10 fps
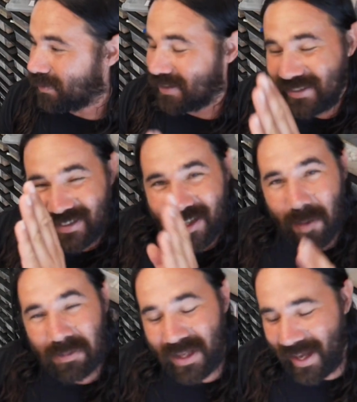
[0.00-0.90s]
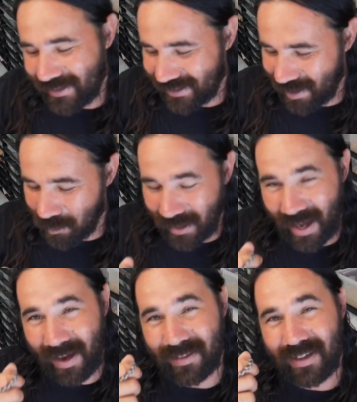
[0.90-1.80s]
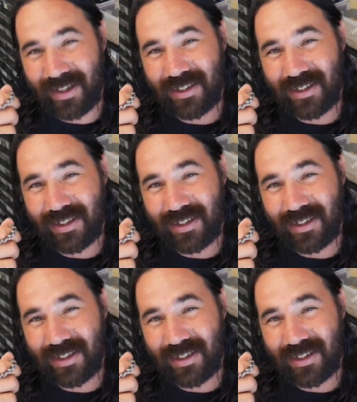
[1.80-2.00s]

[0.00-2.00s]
You can see a couple of heads coming out.